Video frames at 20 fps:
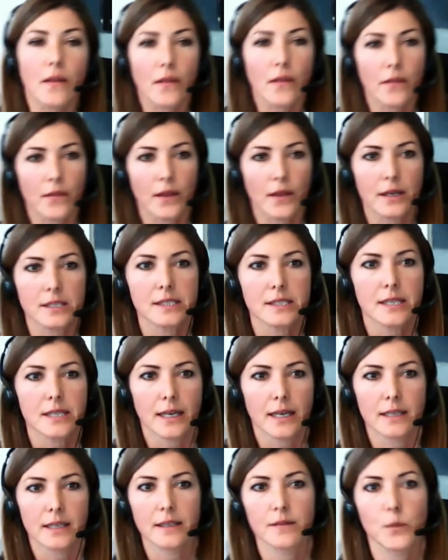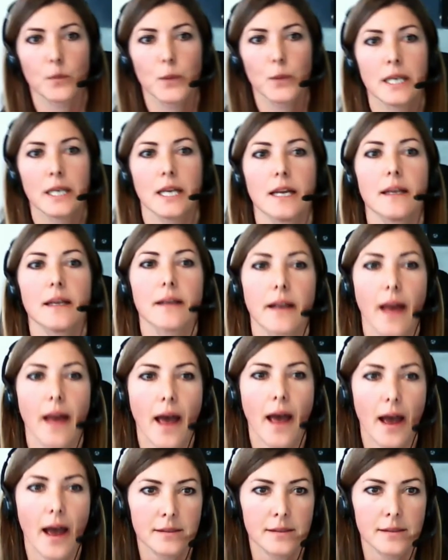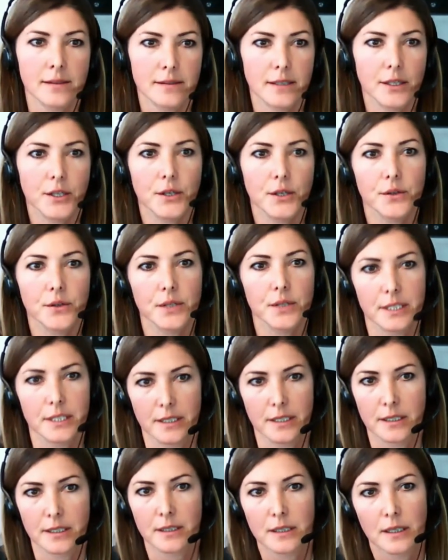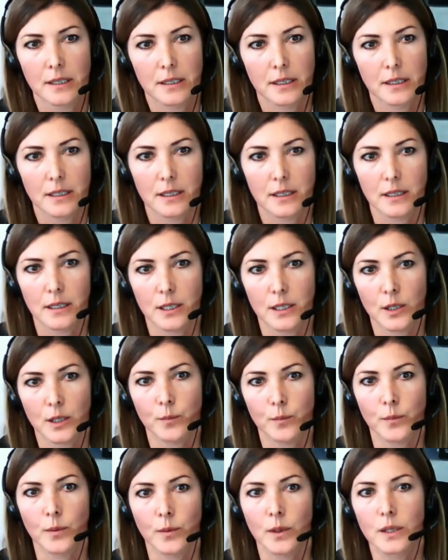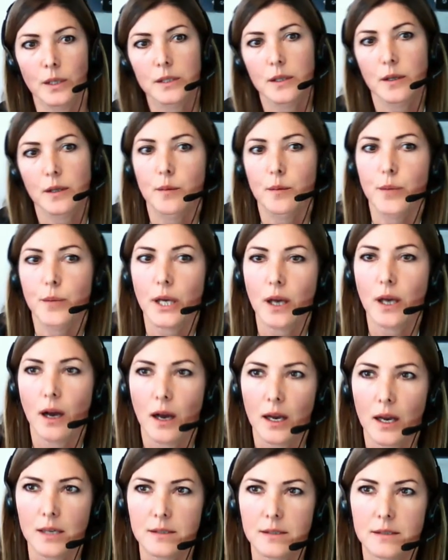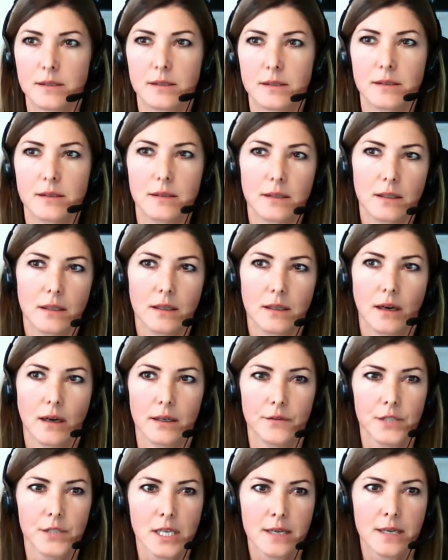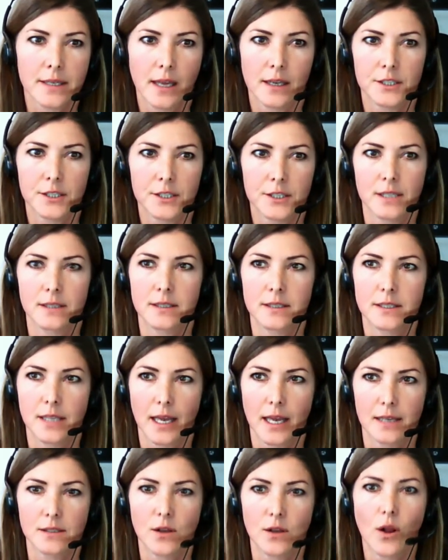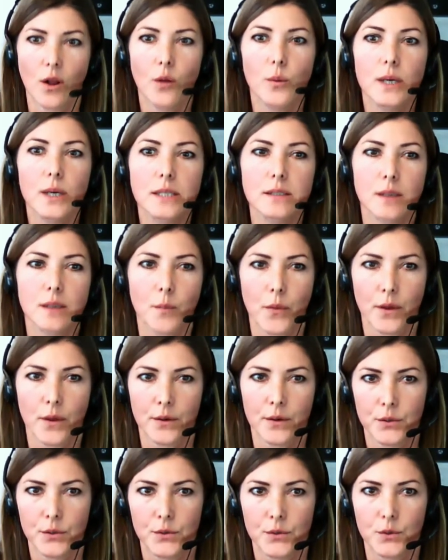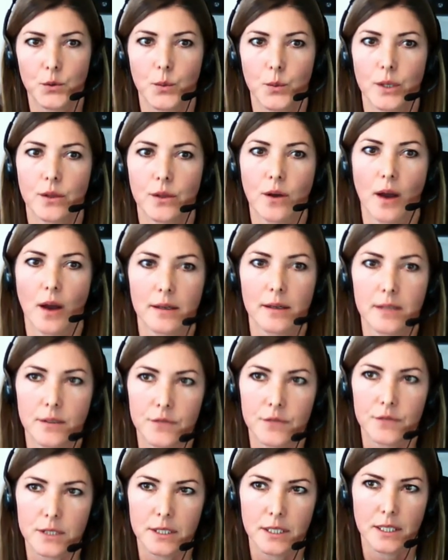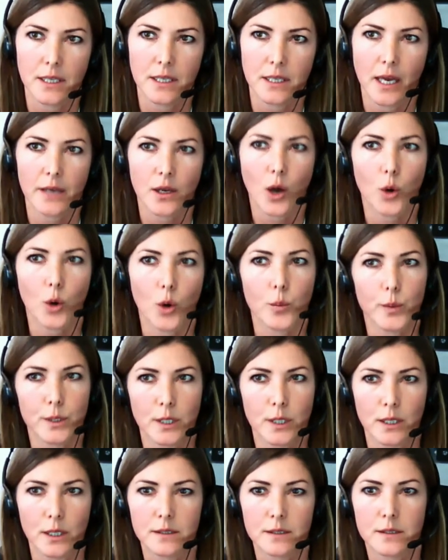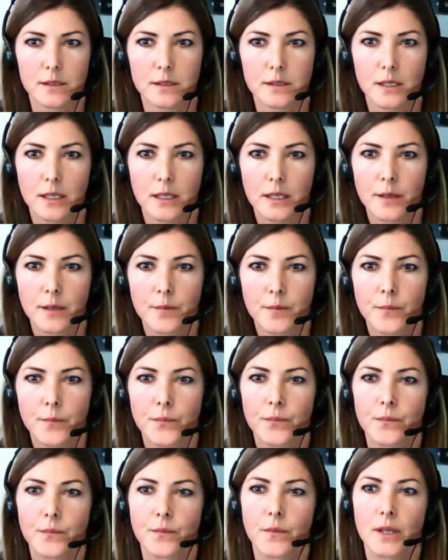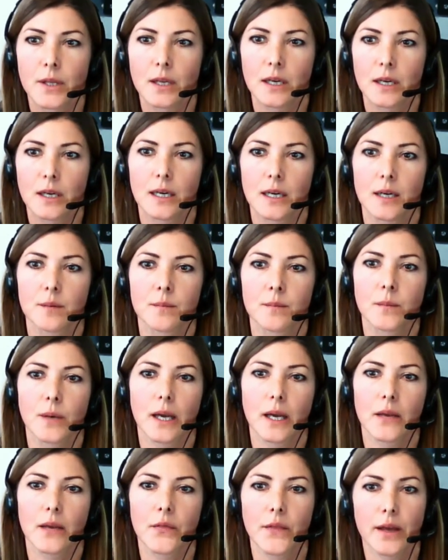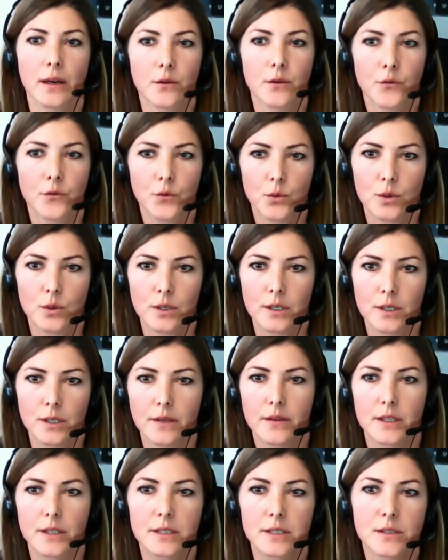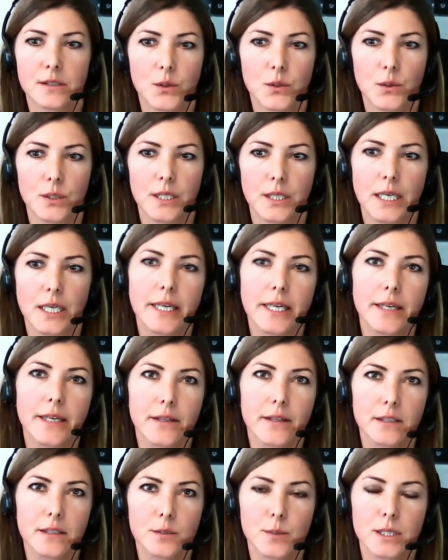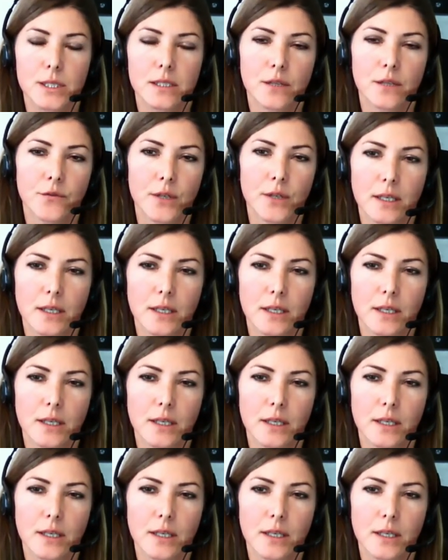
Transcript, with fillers: they said we need enhanced security because artificial intelligence has always something to do with connectivity and openness. And therefore, this specific